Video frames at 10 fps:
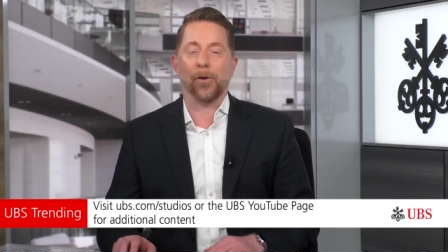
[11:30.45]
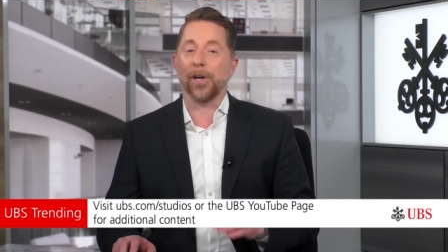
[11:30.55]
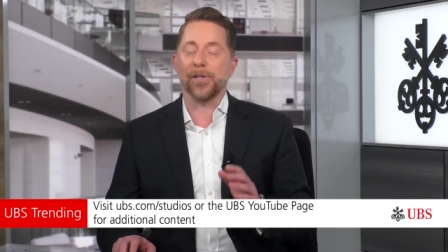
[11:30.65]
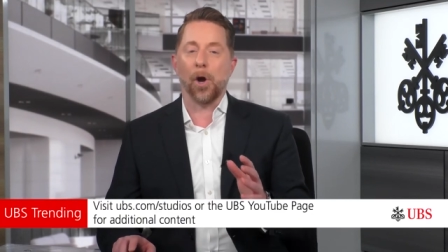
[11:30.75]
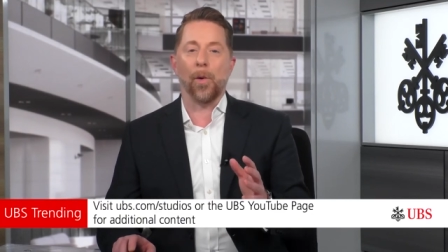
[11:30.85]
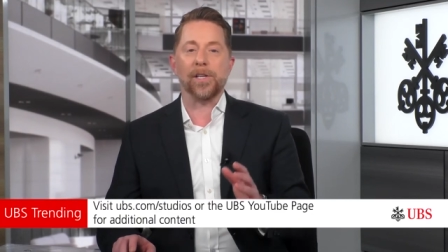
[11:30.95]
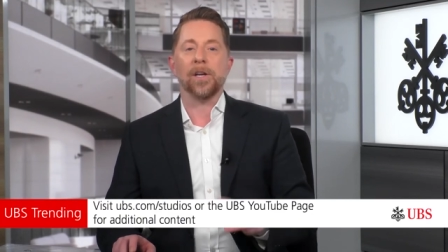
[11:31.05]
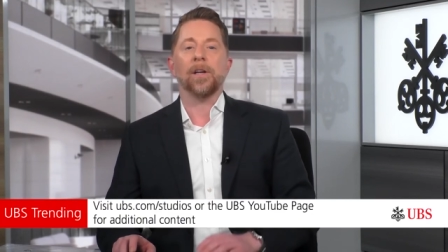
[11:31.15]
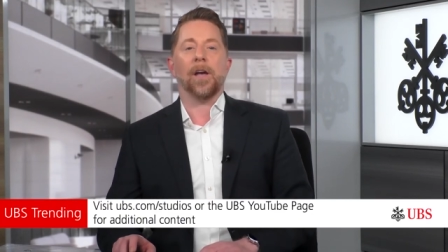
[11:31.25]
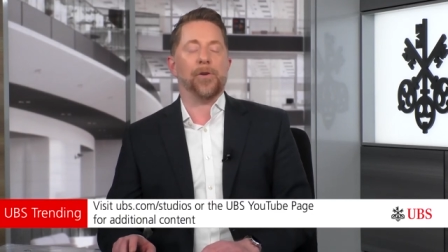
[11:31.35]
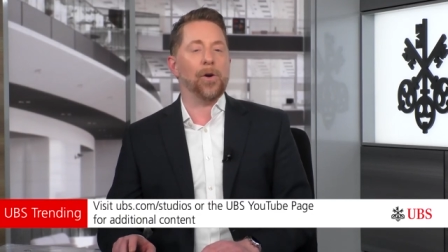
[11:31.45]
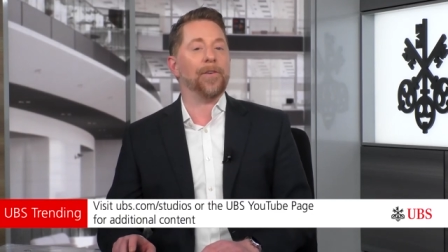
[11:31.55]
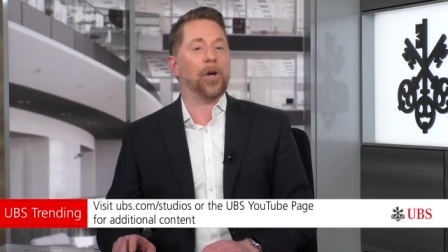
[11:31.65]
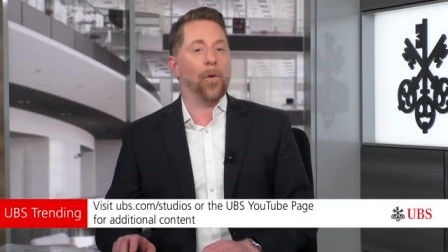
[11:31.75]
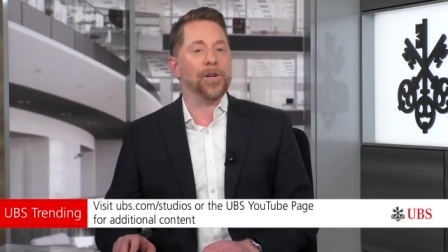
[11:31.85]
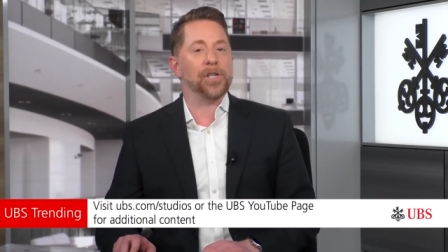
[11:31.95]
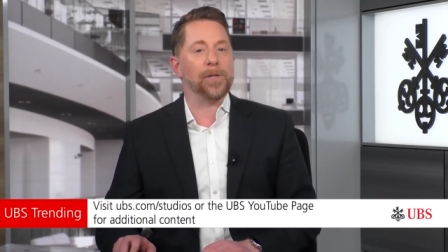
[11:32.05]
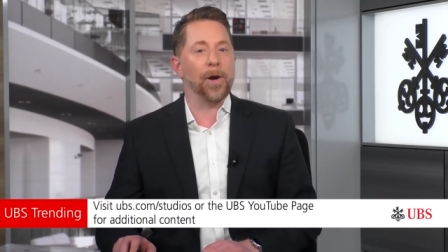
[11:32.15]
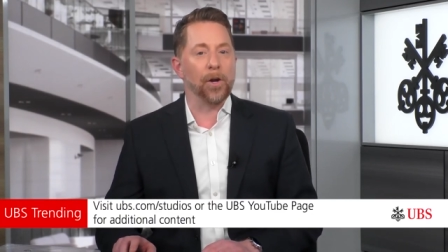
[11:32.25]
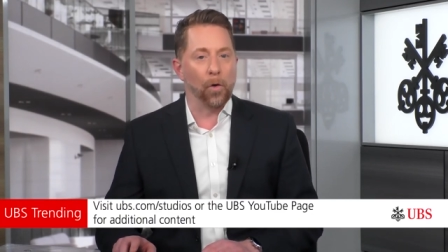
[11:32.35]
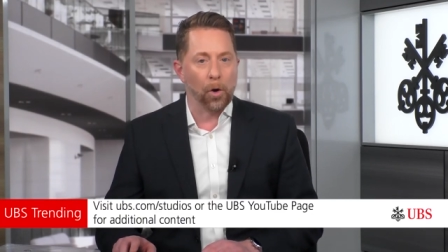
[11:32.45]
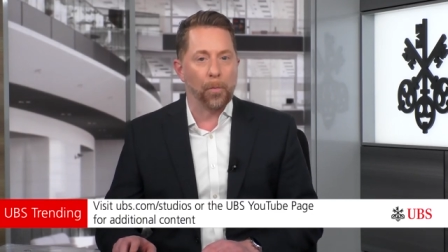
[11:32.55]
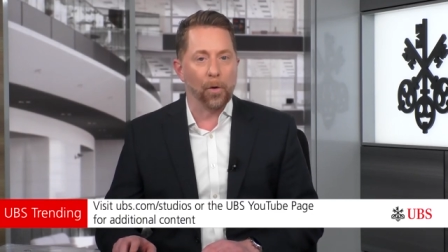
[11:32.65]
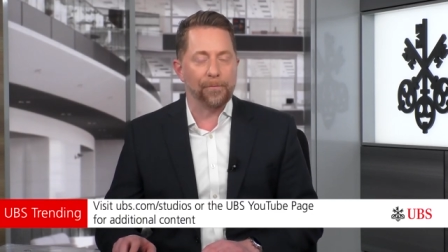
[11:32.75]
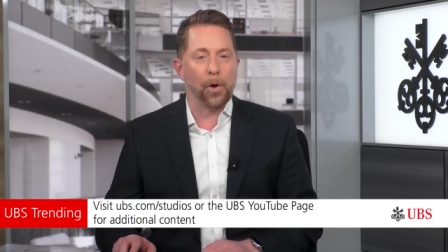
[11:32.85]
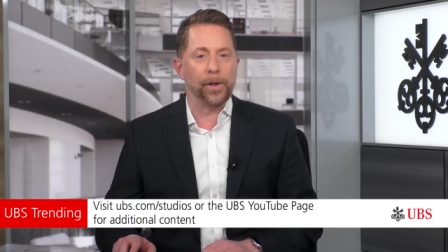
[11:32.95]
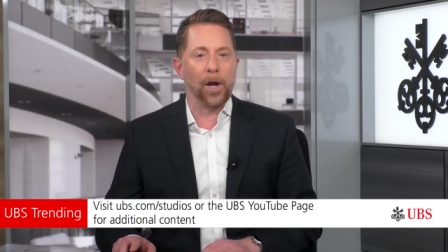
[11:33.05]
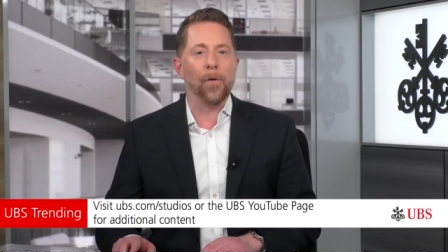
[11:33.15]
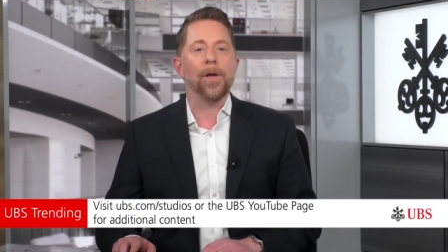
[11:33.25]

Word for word: And as always, if you do have any questions about your own portfolio,